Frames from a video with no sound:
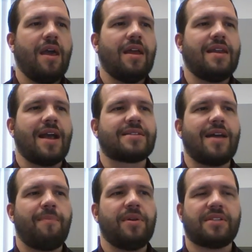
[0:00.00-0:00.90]
Next
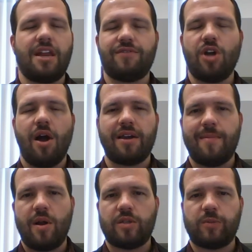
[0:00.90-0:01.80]
up, instead of talking
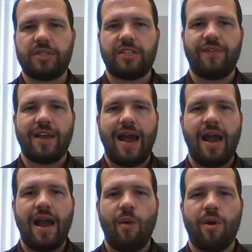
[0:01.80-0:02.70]
about a specific
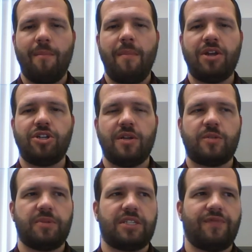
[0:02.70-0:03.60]
guy, I want to mention a
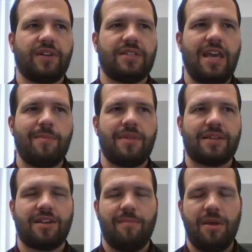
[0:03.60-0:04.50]
specific team, and
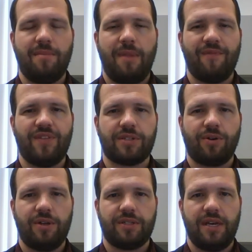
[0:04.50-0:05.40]
that's going to be the Memphis
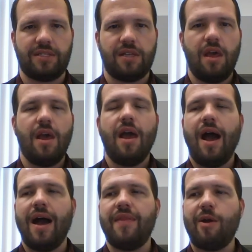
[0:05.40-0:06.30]
Grizzlies.
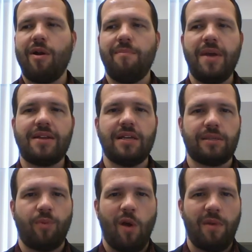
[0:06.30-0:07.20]
They were a big
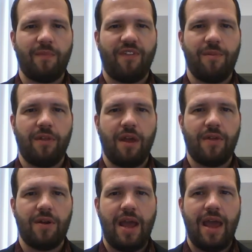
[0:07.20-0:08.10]
disappointment for me the
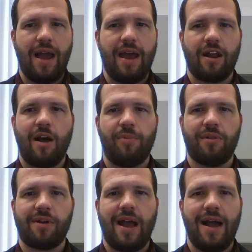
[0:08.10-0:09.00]
other day. I had a couple
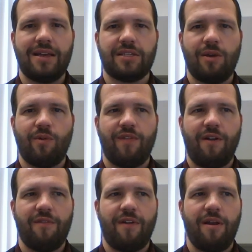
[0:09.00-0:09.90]
other guys, and they were
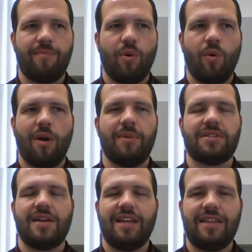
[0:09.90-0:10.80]
very, very poor. But
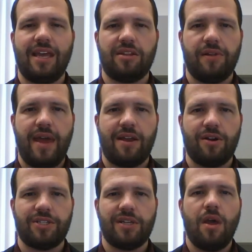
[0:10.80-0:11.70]
tonight they get the
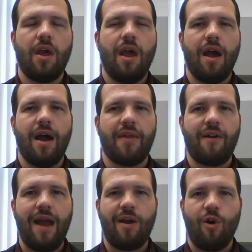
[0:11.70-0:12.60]
Lakers.
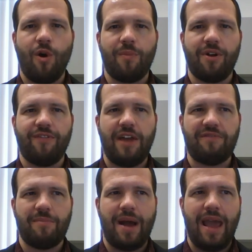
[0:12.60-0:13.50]
They're at home. They're
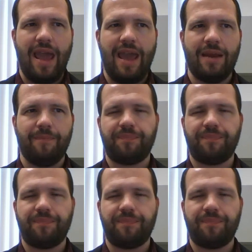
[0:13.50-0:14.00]
favored by 8.